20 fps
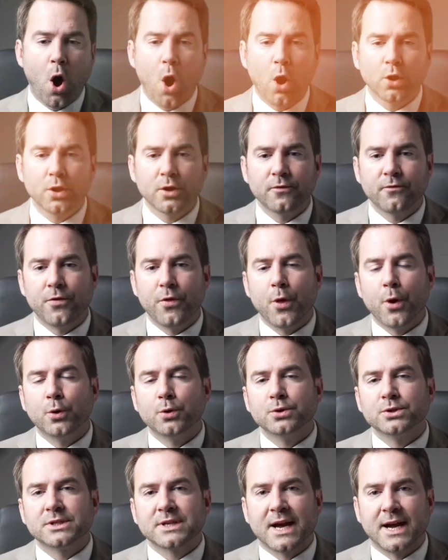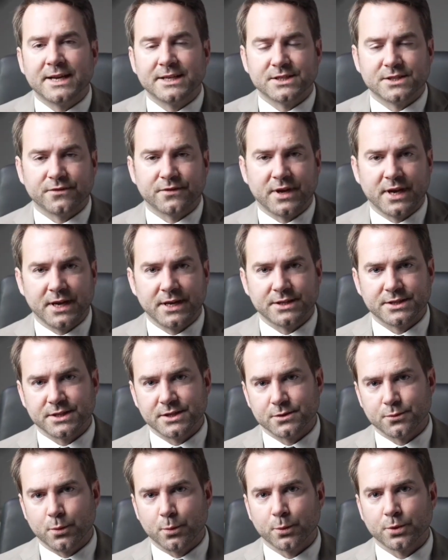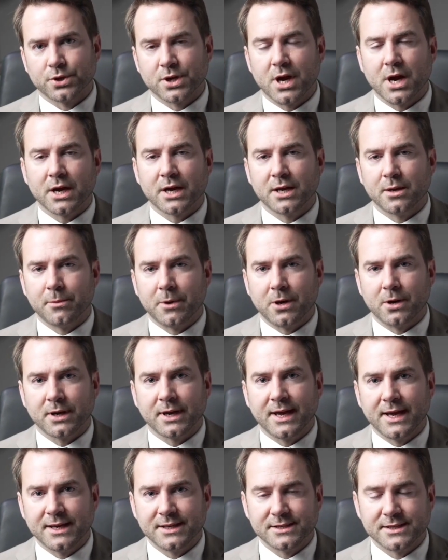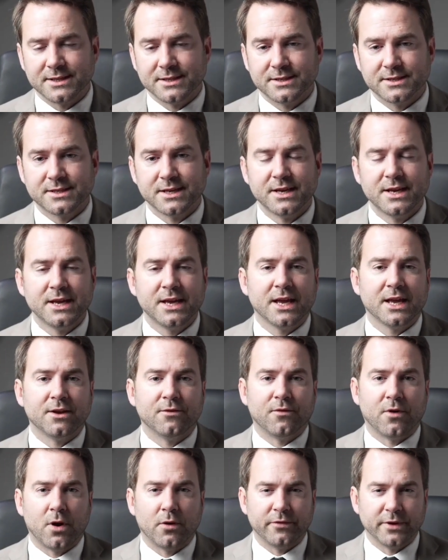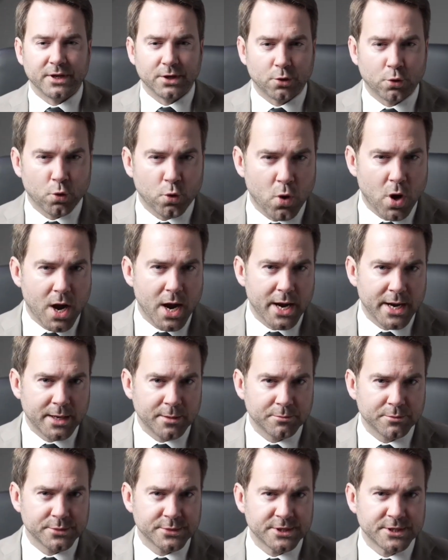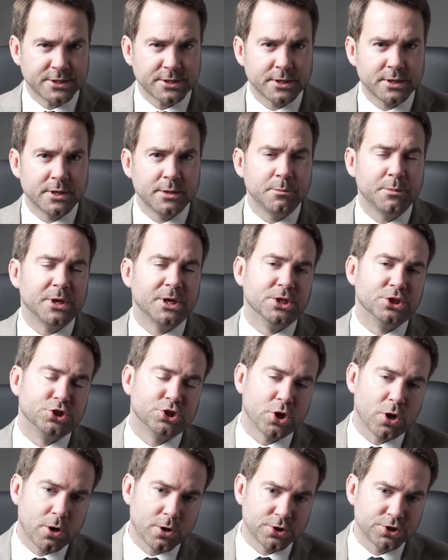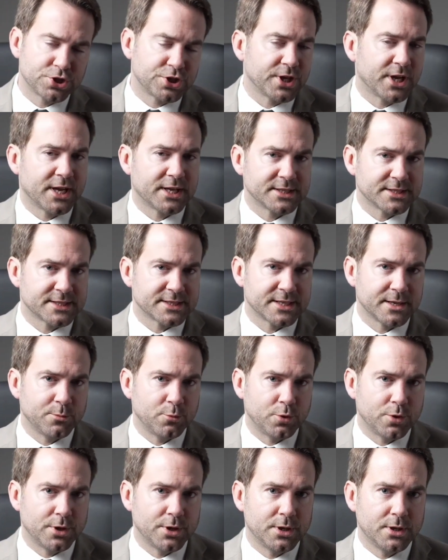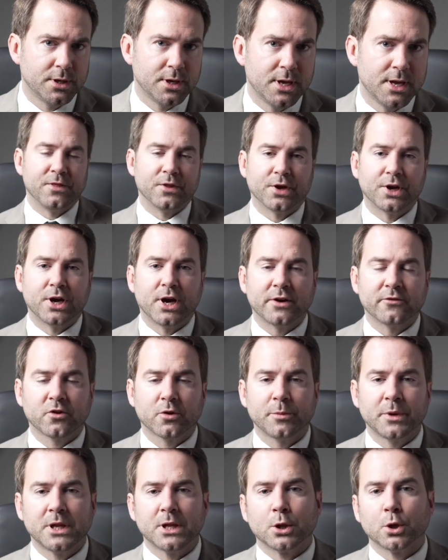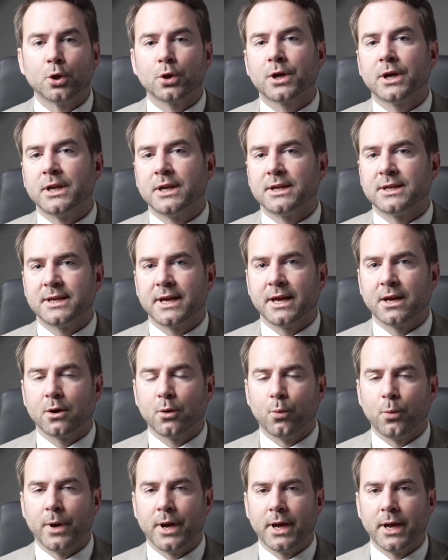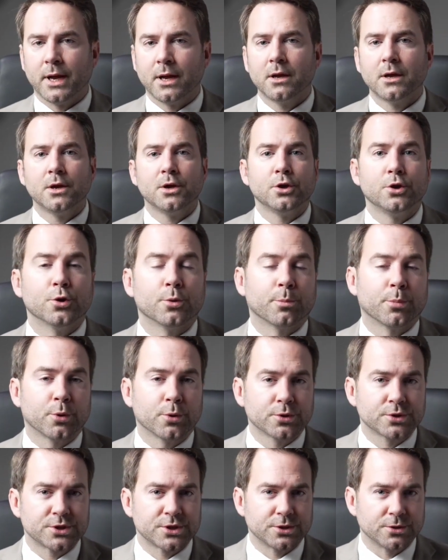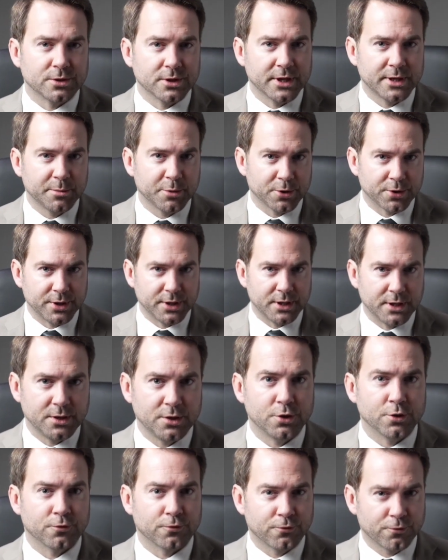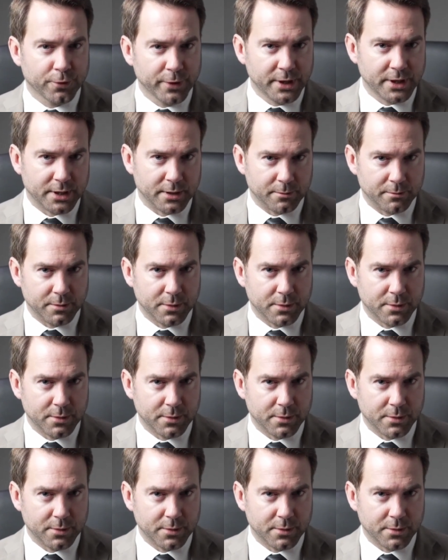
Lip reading: All of those kinds of cases, when we're talking about cases involving crimes, being charged against someone, and the government looking to take away your personal liberty, your freedom,